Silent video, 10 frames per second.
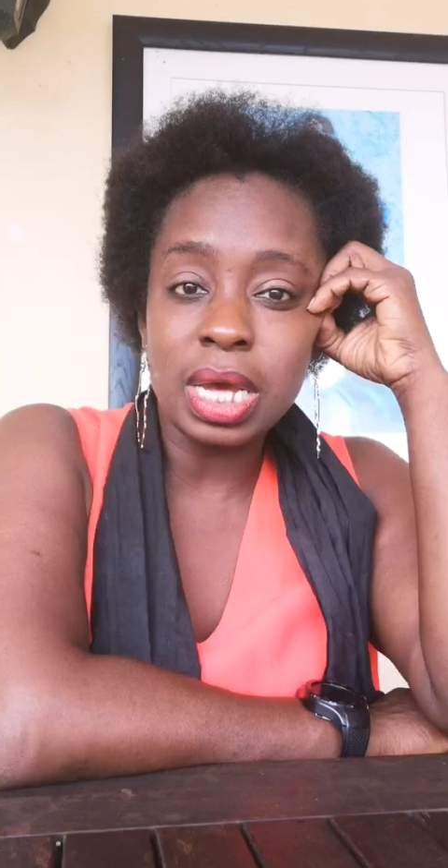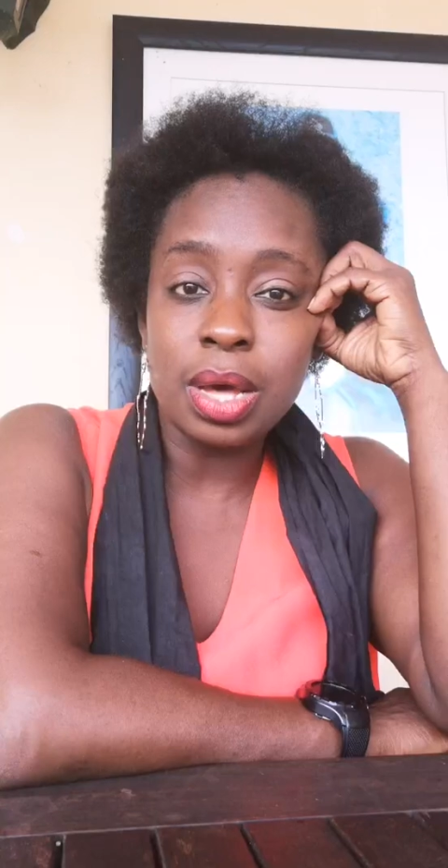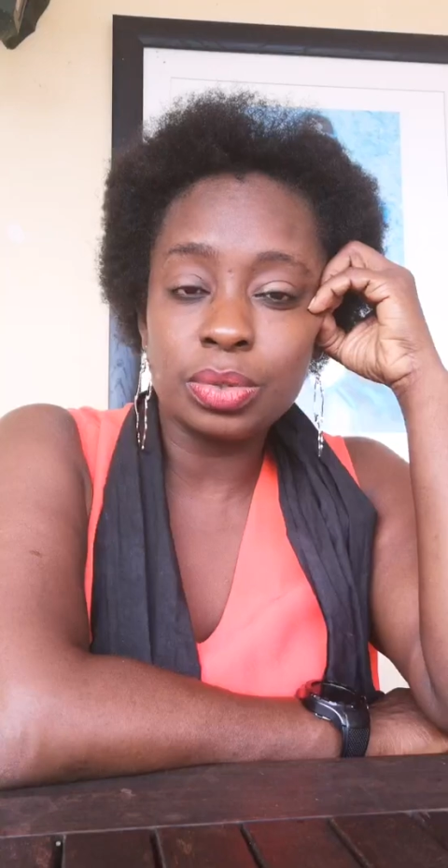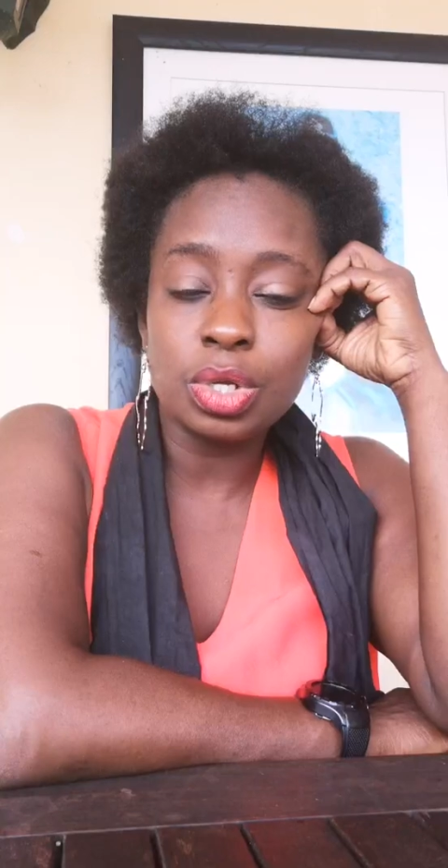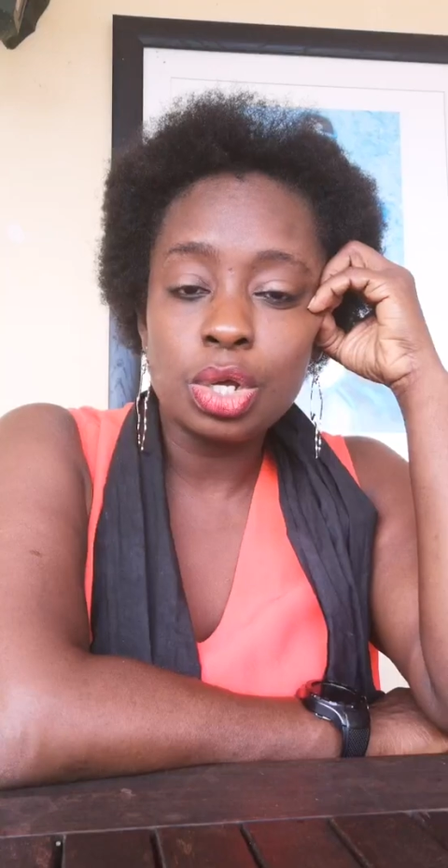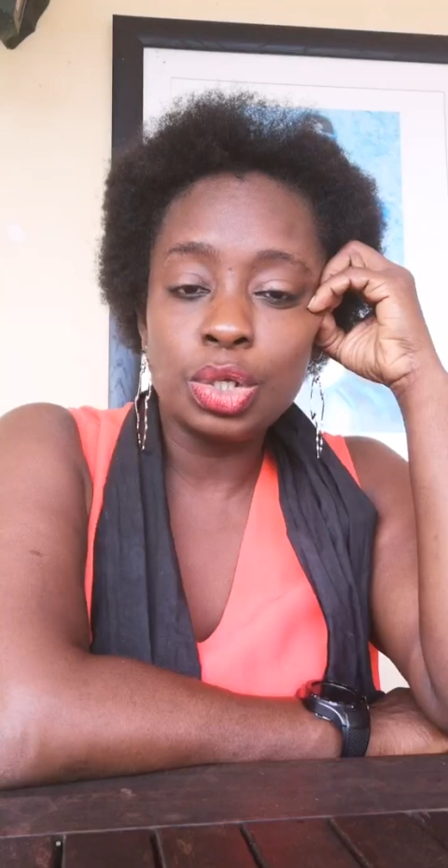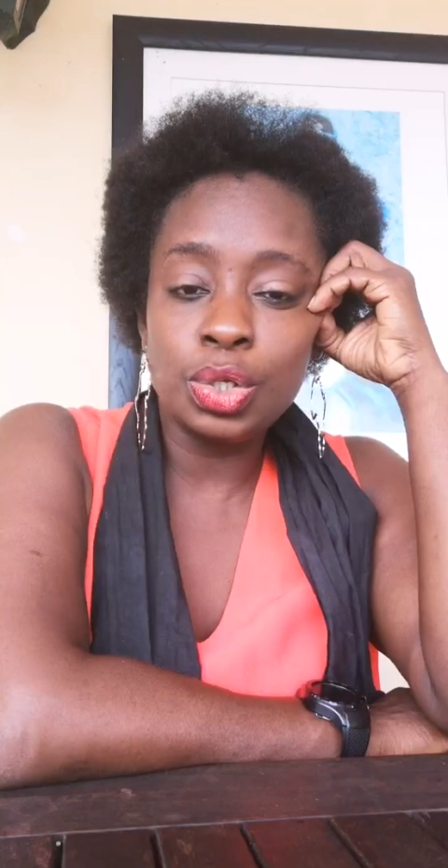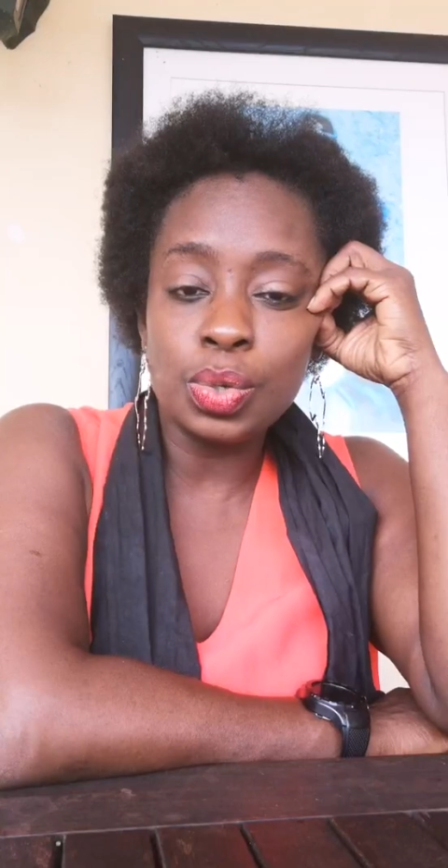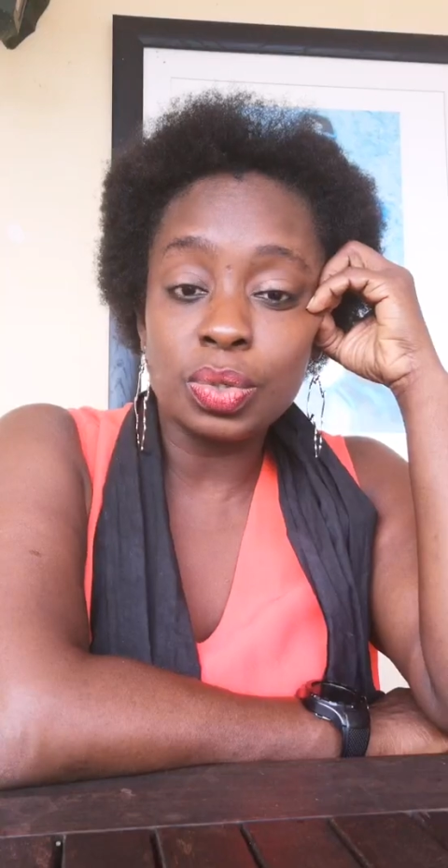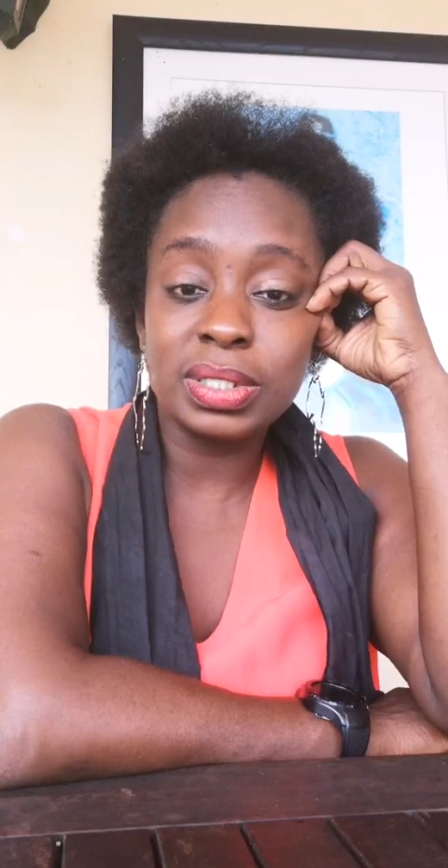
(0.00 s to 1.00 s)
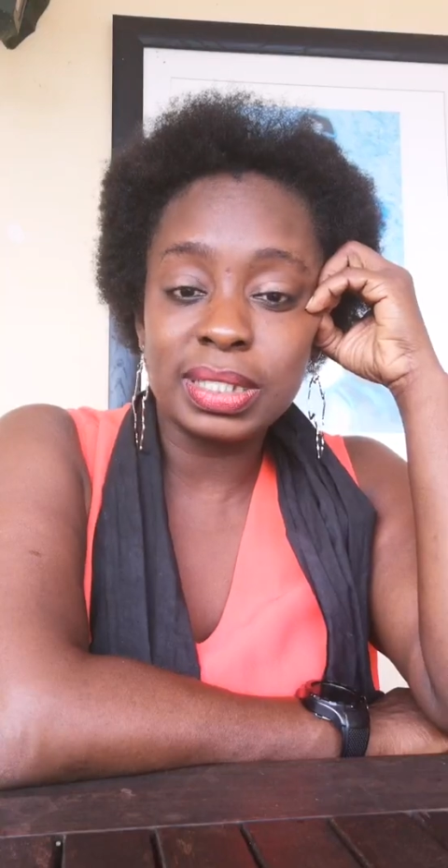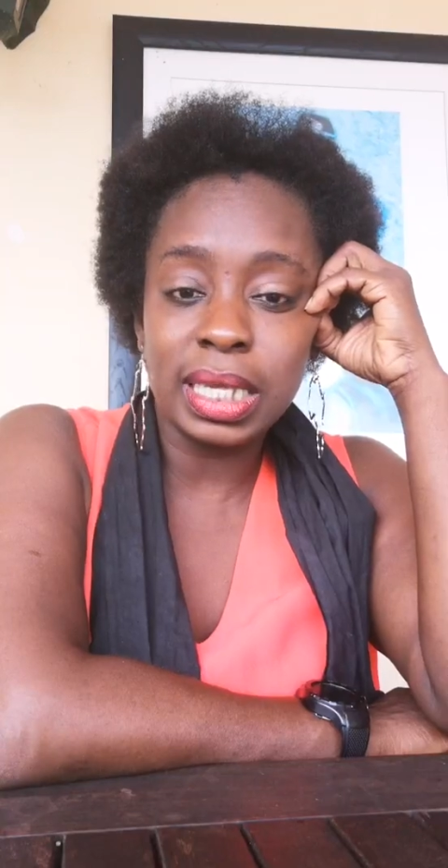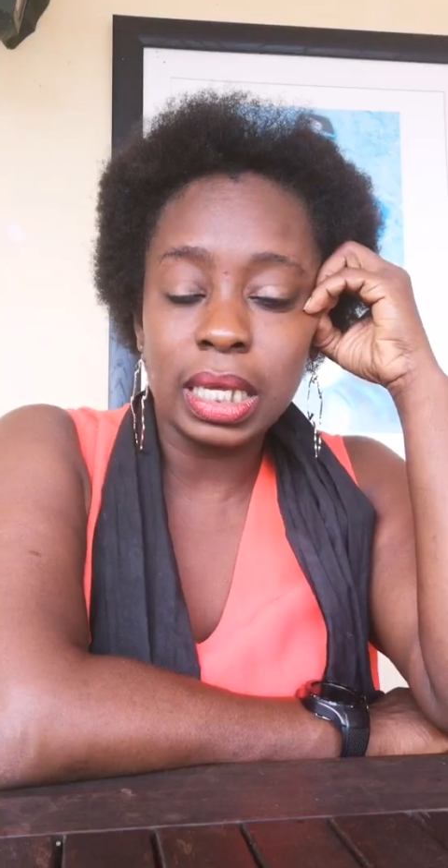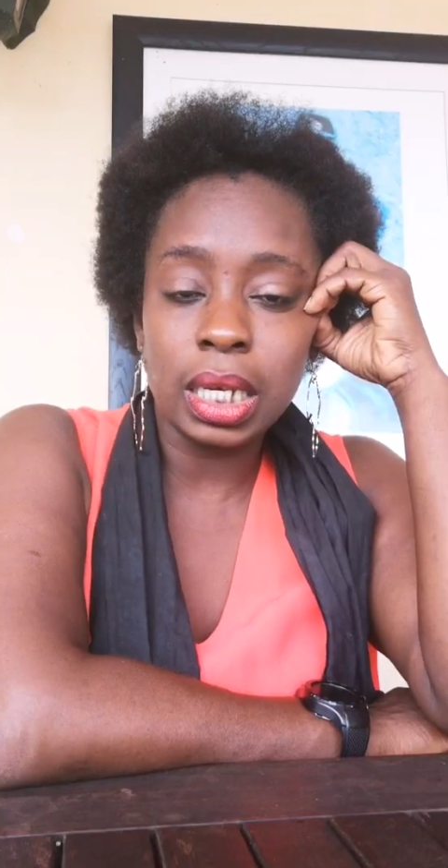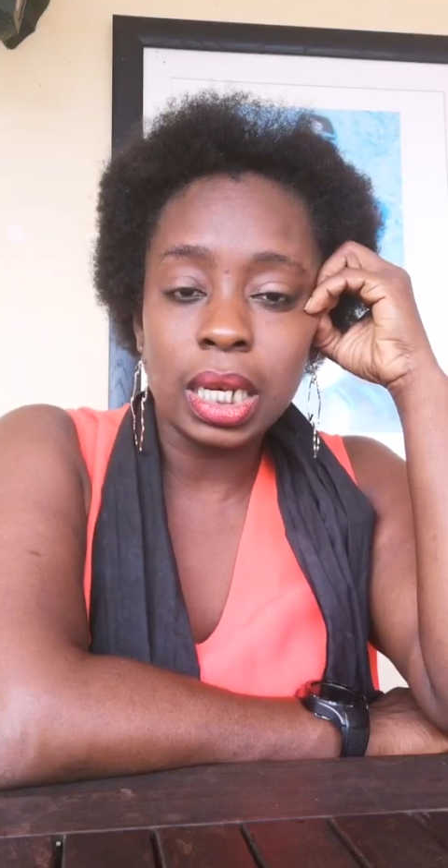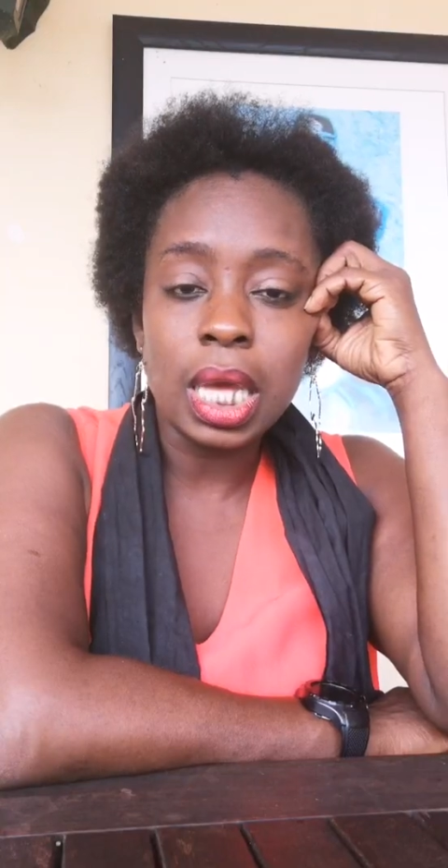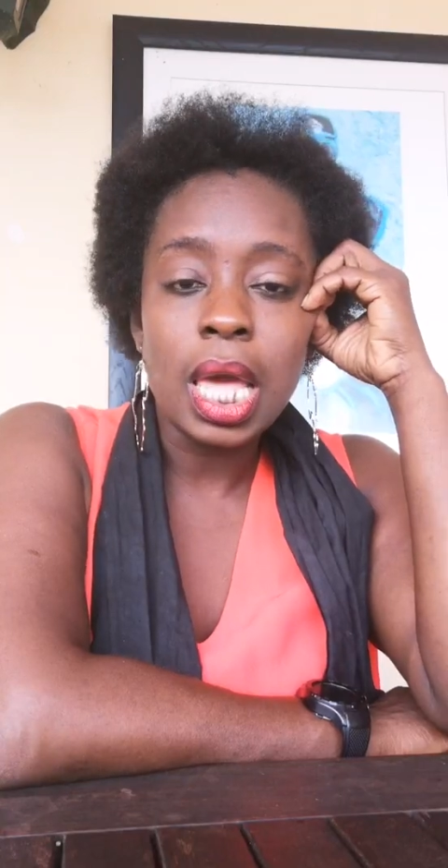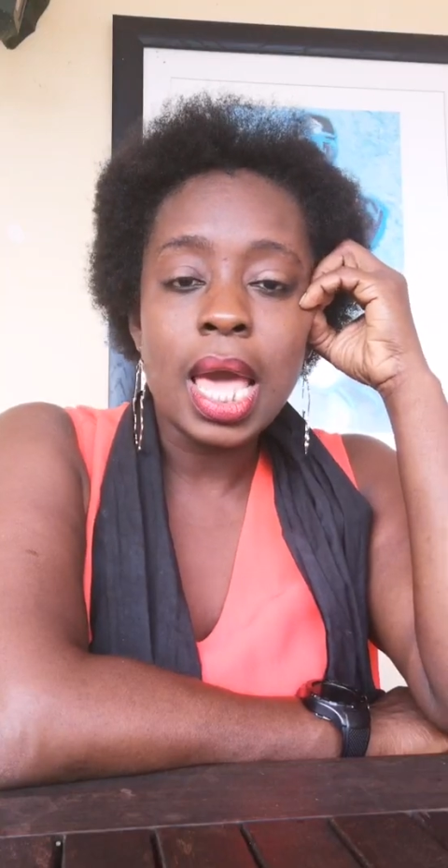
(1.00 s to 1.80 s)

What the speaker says: out your skin.